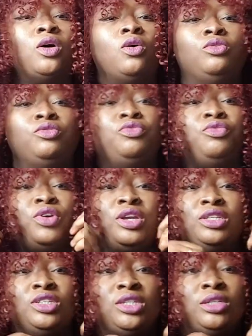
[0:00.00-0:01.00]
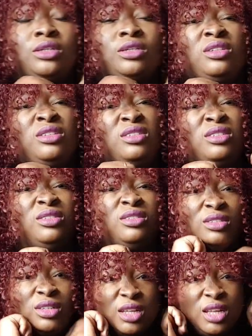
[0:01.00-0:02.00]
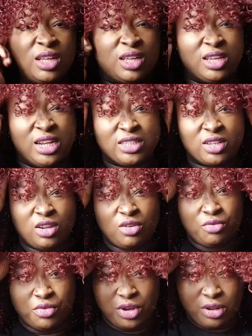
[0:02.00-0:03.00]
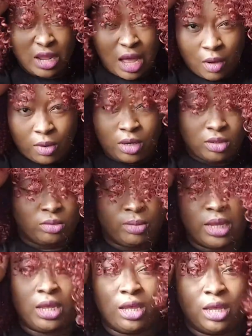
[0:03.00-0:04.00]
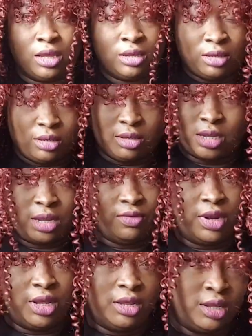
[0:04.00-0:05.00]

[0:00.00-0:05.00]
own fringe. Uh, that's gonna ruin how I want to do my hair. I really